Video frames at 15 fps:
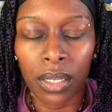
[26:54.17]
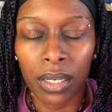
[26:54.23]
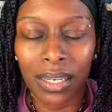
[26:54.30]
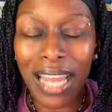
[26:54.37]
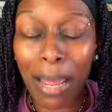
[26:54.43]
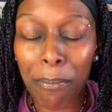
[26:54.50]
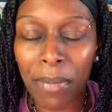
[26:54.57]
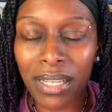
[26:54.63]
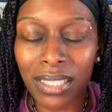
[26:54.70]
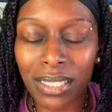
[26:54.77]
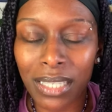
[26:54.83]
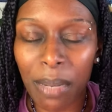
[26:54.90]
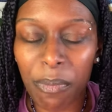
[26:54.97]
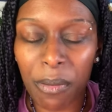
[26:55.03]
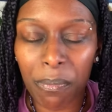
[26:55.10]
not miss
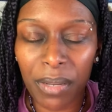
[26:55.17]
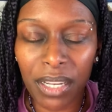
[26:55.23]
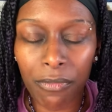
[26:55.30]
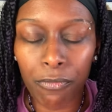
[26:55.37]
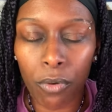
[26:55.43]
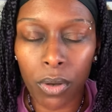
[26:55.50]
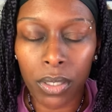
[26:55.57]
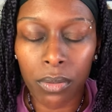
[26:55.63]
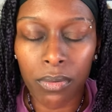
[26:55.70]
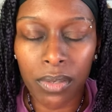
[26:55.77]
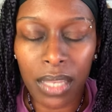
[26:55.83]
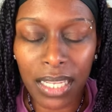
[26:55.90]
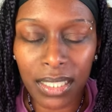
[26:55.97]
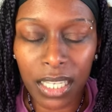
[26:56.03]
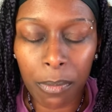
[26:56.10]
skip a beat for you,
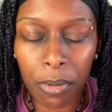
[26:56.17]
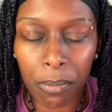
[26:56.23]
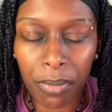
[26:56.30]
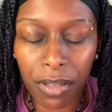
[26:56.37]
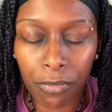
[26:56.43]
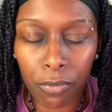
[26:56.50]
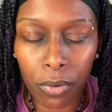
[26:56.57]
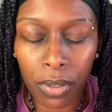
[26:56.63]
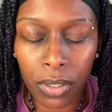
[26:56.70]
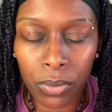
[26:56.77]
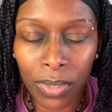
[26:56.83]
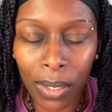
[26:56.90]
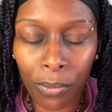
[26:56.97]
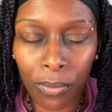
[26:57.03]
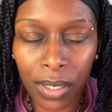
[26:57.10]
not skip a beat for you is
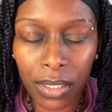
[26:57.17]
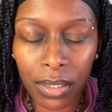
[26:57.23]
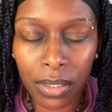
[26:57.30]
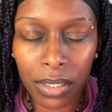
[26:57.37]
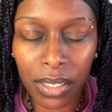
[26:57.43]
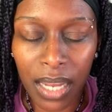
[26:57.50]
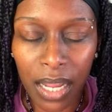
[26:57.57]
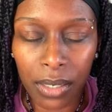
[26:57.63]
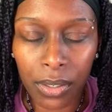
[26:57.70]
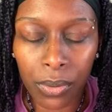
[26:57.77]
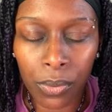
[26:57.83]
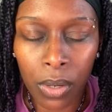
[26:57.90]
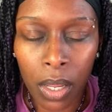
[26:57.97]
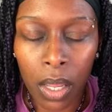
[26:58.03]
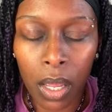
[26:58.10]
what I wanted to not
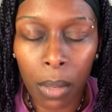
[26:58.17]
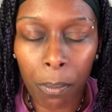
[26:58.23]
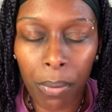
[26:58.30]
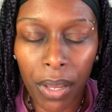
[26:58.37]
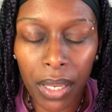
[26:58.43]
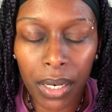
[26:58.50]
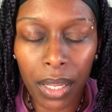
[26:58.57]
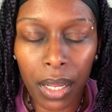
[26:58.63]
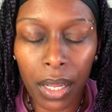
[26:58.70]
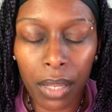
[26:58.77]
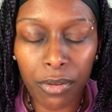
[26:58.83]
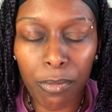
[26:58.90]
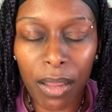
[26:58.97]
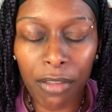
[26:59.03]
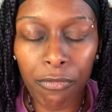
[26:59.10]
do. But uh,
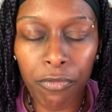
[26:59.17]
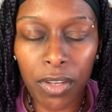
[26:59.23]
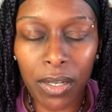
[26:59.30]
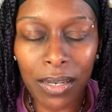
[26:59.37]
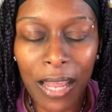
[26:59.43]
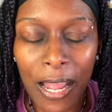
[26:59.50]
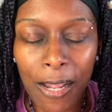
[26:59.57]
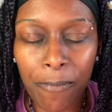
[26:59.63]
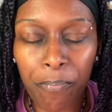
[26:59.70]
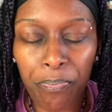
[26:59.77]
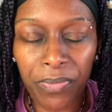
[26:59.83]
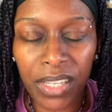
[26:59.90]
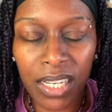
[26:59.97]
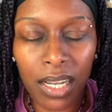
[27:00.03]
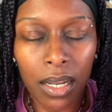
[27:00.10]
you may feel like
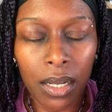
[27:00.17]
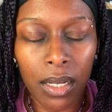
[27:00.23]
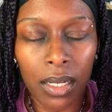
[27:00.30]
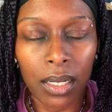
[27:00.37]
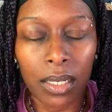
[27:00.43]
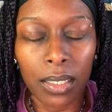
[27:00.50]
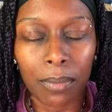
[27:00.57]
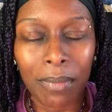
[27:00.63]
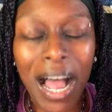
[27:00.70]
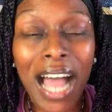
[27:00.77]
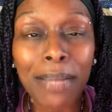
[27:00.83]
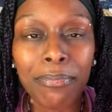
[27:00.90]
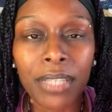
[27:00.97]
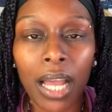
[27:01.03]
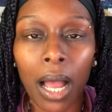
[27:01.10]
um,
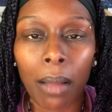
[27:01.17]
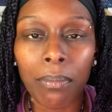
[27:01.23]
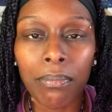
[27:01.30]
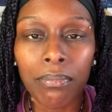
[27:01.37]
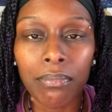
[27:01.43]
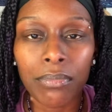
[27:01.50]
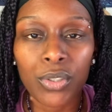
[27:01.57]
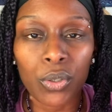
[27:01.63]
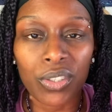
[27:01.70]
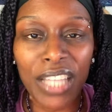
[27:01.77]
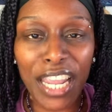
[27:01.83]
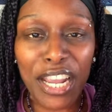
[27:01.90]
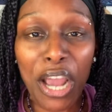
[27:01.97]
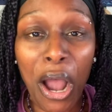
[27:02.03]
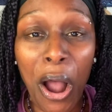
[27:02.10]
hyped up, so
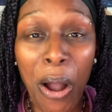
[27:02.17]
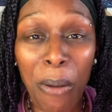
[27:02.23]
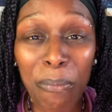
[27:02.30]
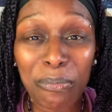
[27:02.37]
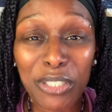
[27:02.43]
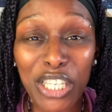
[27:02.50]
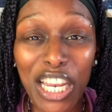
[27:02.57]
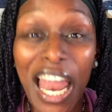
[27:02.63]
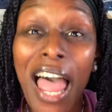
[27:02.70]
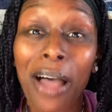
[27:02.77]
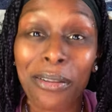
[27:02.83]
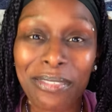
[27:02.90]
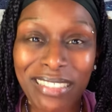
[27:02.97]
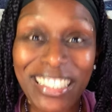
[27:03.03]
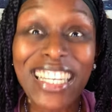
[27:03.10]
stay calm, chill
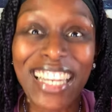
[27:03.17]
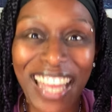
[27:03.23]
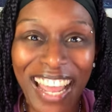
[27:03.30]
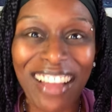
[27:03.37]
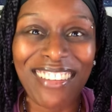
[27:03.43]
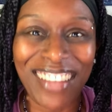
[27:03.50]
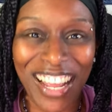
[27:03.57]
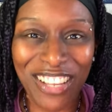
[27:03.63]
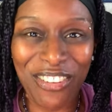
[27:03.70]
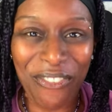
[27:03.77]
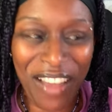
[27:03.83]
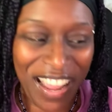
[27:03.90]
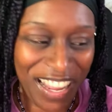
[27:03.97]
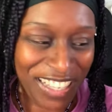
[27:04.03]
out, chill out. That's what my